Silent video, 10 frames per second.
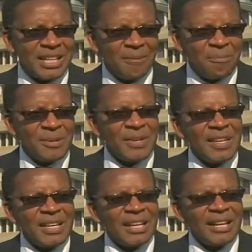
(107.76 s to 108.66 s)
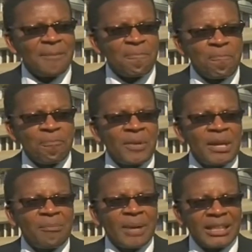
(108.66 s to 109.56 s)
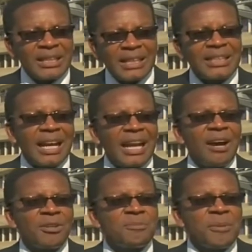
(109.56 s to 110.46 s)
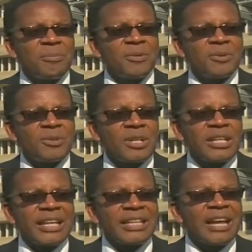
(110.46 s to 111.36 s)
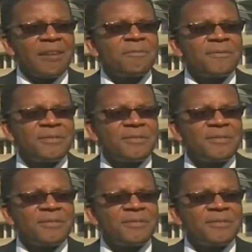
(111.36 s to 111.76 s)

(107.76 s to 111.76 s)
up, but that allows people enough